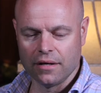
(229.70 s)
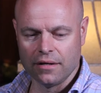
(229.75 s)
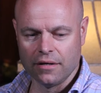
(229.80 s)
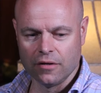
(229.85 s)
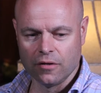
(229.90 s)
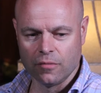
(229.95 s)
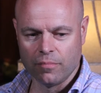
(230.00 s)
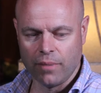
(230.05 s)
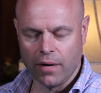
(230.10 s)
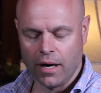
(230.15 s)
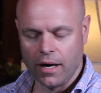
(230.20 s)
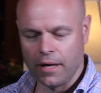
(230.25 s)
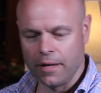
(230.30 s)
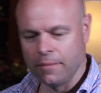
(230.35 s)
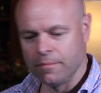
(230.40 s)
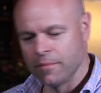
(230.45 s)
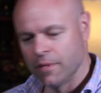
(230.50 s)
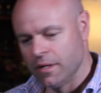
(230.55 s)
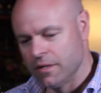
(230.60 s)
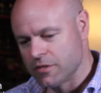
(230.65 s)
here, by
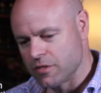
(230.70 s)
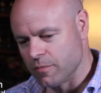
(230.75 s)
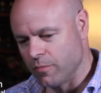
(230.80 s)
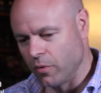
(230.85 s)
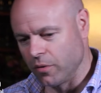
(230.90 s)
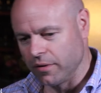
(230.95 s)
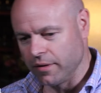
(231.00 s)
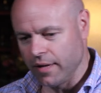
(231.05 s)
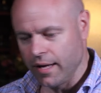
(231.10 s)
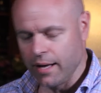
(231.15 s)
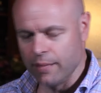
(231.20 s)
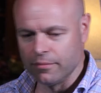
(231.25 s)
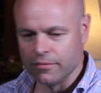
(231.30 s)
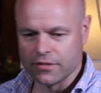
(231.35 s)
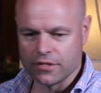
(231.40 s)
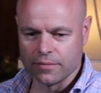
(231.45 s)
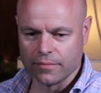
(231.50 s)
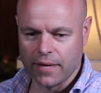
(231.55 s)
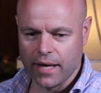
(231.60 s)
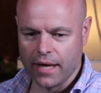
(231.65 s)
supporting the
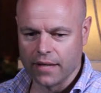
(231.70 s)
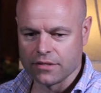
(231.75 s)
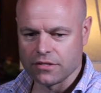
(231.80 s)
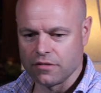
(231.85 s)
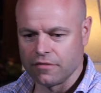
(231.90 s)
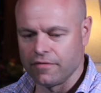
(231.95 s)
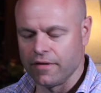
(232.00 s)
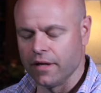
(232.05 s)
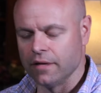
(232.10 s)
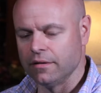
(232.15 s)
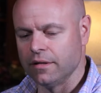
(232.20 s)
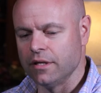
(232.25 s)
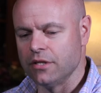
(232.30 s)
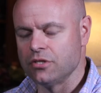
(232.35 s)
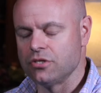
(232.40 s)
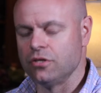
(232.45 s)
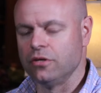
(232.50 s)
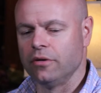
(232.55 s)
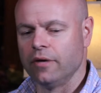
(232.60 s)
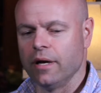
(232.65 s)
Abramson Cancer
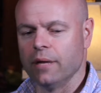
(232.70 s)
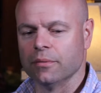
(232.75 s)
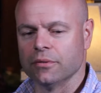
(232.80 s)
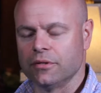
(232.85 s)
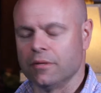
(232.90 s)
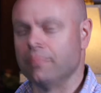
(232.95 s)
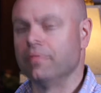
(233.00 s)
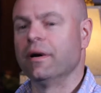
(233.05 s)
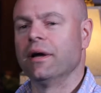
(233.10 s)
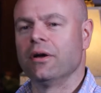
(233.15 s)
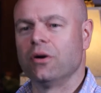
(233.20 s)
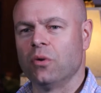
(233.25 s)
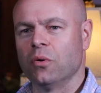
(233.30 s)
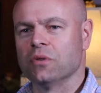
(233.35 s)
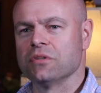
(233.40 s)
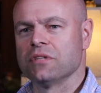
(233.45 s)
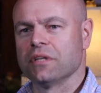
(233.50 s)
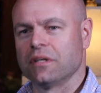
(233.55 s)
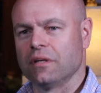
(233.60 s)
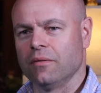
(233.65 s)
Foundation, you're able to play a
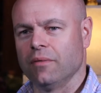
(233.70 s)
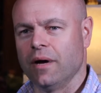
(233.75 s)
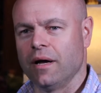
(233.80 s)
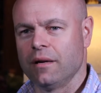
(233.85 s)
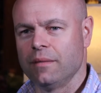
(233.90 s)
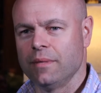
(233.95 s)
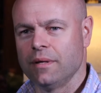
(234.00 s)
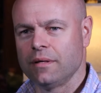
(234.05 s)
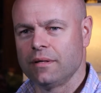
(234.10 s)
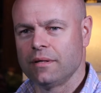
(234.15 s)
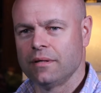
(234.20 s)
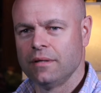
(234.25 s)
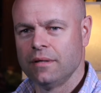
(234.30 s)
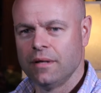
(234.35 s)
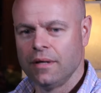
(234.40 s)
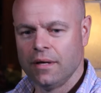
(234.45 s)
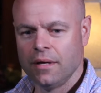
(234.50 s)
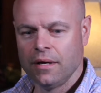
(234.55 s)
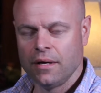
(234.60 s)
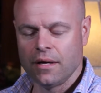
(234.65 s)
course like Aronimink
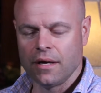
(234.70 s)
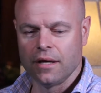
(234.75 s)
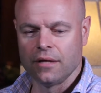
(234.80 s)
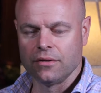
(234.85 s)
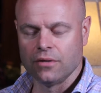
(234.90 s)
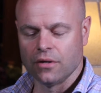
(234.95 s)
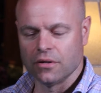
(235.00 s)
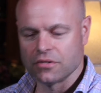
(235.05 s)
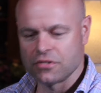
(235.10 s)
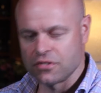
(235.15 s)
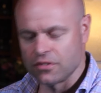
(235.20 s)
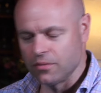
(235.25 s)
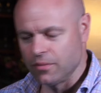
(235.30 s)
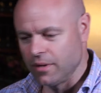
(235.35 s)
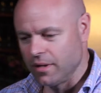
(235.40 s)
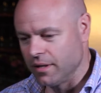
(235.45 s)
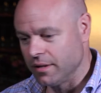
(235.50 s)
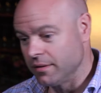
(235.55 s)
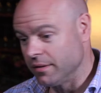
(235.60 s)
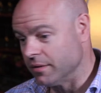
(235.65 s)
and also
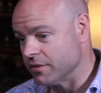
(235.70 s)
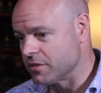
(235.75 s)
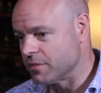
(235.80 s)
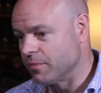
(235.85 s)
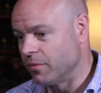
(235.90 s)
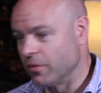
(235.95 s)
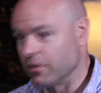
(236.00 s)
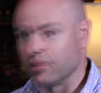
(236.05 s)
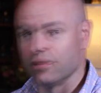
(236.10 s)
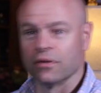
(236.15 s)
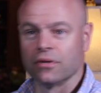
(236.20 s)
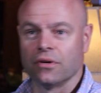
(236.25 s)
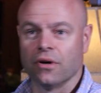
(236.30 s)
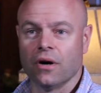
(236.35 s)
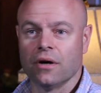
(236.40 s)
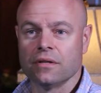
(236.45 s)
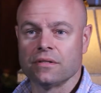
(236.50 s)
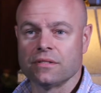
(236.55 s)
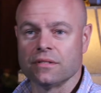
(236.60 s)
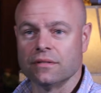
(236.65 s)
uh, you know, support a good
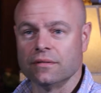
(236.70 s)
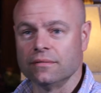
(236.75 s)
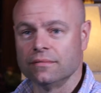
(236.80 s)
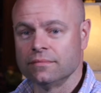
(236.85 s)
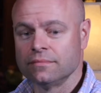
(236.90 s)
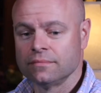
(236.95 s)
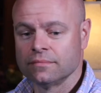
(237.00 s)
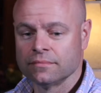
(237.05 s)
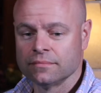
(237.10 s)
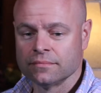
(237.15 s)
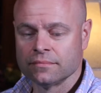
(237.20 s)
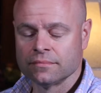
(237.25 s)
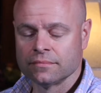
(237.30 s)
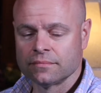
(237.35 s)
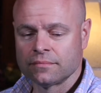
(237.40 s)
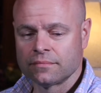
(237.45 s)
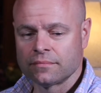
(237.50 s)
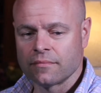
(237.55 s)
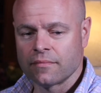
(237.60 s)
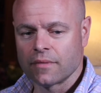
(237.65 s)
cause and,
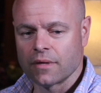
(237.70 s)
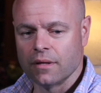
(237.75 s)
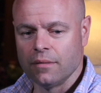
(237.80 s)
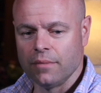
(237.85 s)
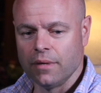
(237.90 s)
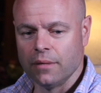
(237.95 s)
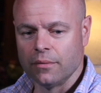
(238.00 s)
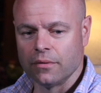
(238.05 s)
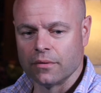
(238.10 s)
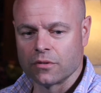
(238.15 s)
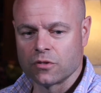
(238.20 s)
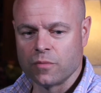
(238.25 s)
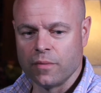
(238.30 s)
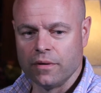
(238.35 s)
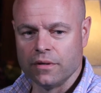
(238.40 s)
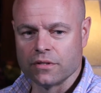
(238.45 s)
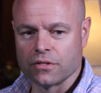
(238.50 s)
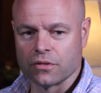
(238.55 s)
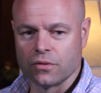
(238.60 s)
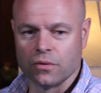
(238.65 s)
and be able to
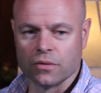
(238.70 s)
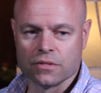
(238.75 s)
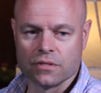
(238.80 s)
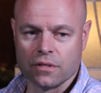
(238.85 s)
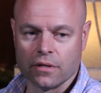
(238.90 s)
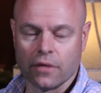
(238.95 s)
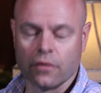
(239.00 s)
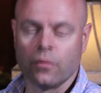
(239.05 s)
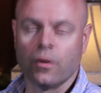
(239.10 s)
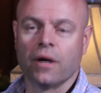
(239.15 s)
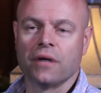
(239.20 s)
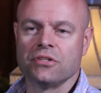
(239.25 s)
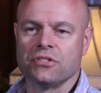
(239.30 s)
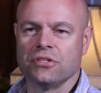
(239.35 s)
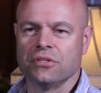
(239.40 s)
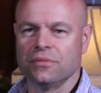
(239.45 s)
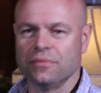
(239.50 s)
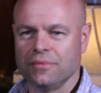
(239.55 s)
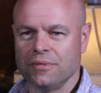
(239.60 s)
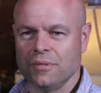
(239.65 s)
experience a course that otherwise
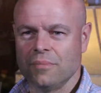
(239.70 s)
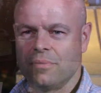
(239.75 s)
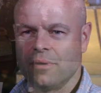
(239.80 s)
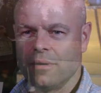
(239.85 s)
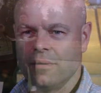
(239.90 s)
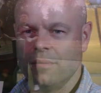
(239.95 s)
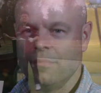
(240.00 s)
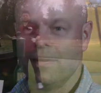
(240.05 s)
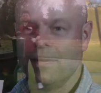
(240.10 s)
you, you